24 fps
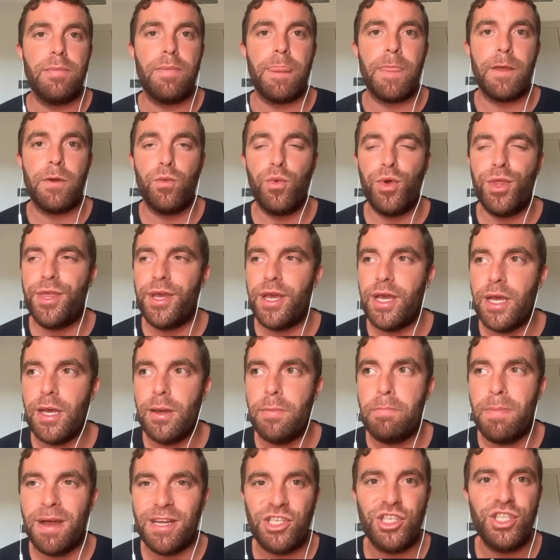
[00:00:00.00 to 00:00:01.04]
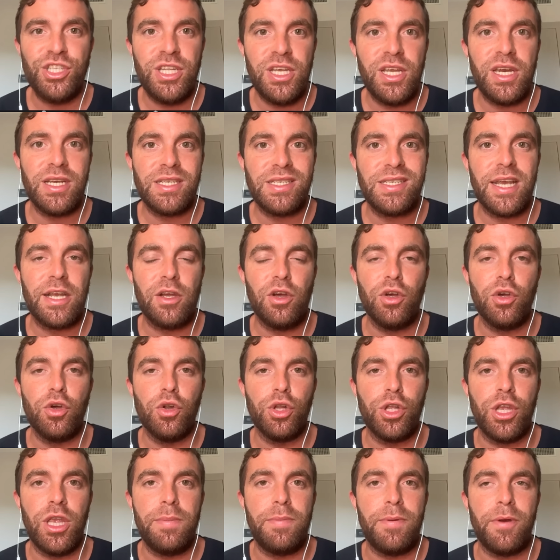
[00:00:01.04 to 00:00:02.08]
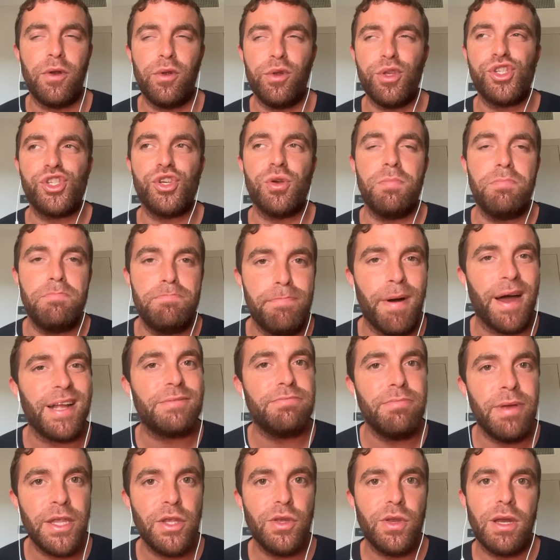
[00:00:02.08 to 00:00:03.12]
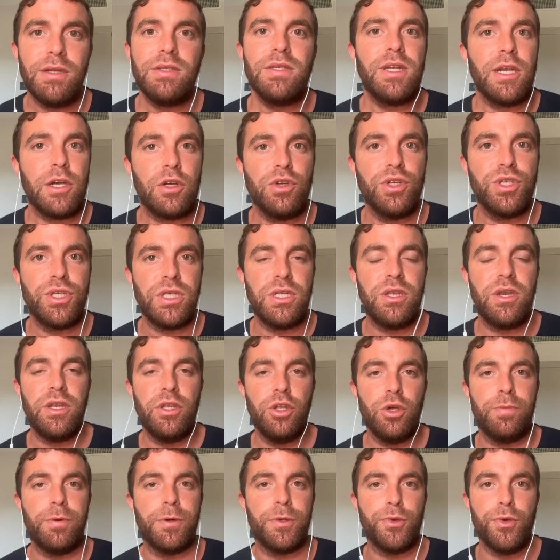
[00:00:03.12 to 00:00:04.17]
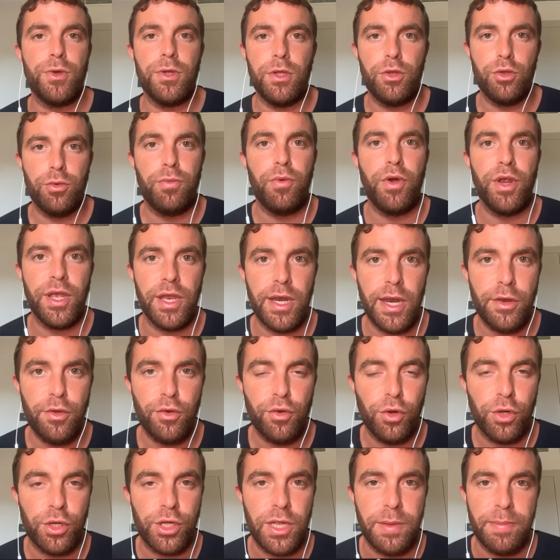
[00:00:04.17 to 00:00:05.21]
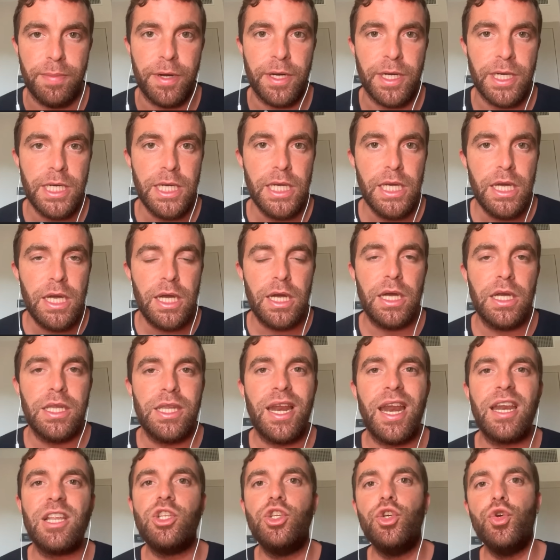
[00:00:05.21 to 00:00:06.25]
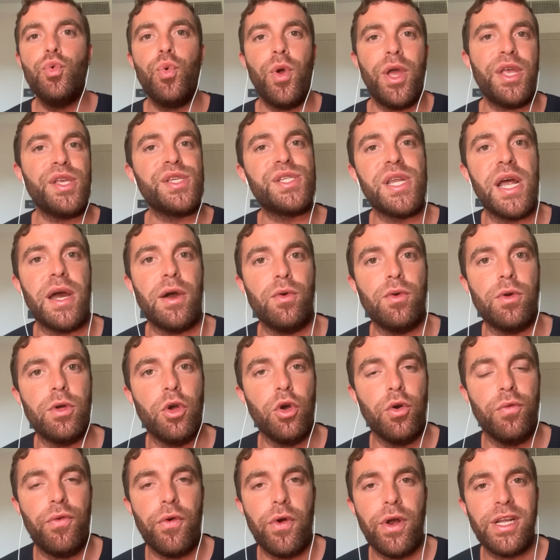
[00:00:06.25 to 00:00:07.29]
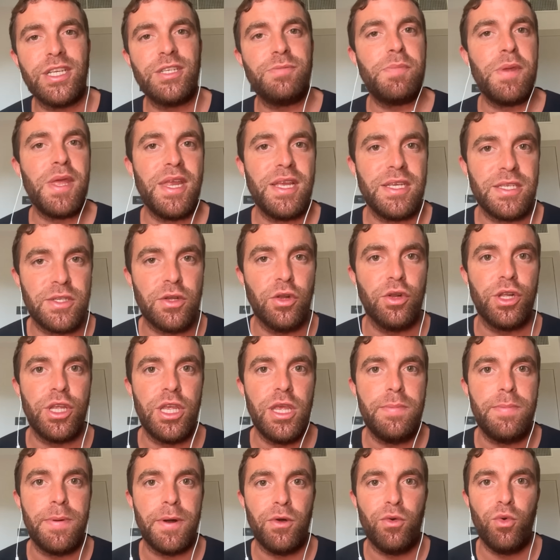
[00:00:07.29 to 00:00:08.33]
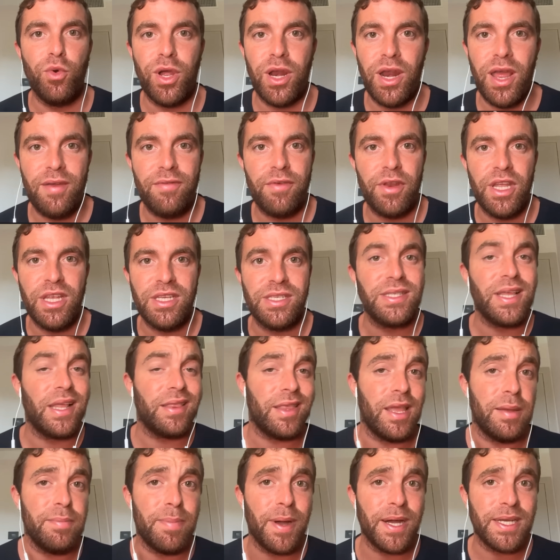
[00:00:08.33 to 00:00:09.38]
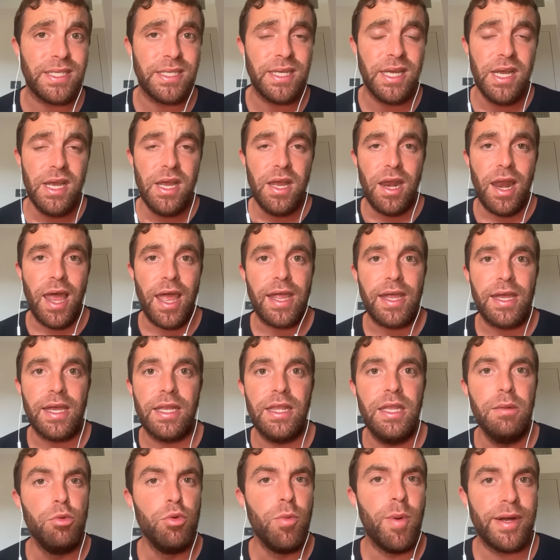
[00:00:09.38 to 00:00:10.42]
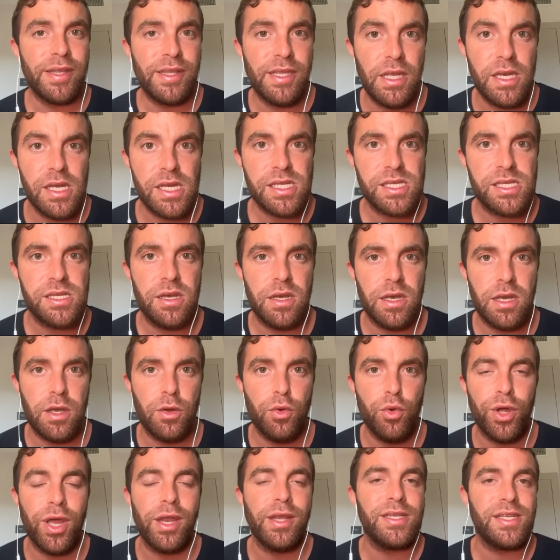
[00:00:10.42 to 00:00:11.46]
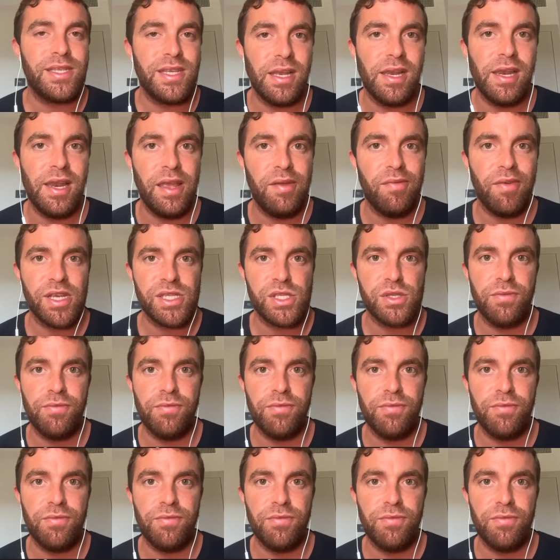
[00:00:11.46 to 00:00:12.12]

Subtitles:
with Bajindir as second goalkeeper also, but Man United are considering the opportunity to bring in a new goalkeeper. There are two ways now. Go for an experienced goalkeeper who can have an instant impact, like Emi Martinez, who can still leave Aston